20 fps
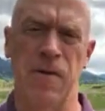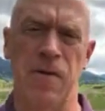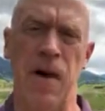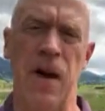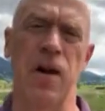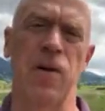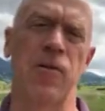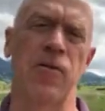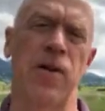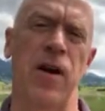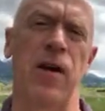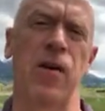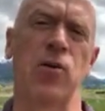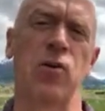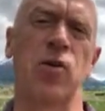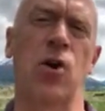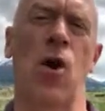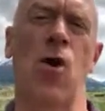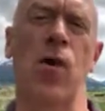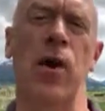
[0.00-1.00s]

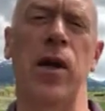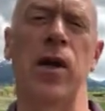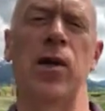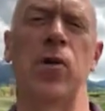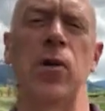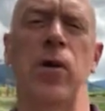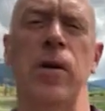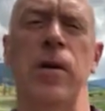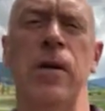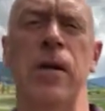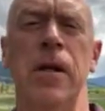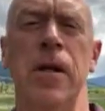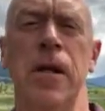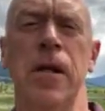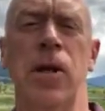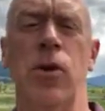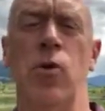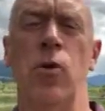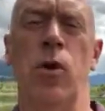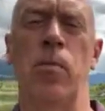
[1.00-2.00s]
Firefighters going into
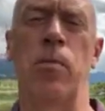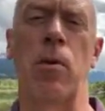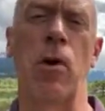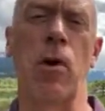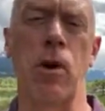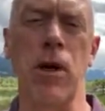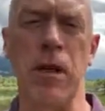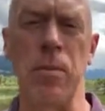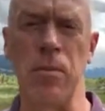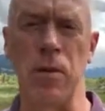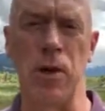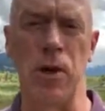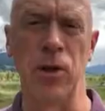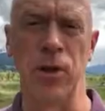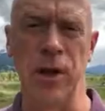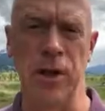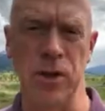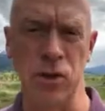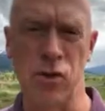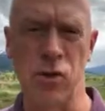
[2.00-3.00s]
a burning
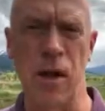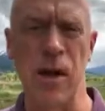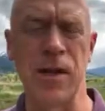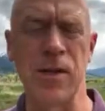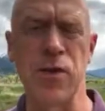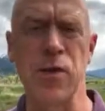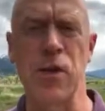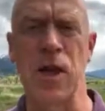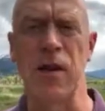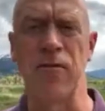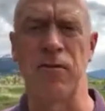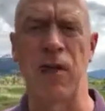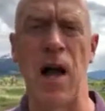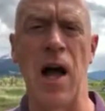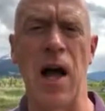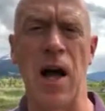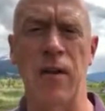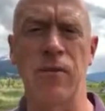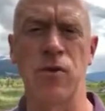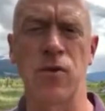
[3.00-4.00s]
building to try and save
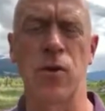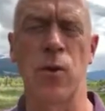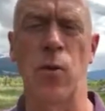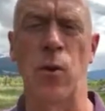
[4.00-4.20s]
lives.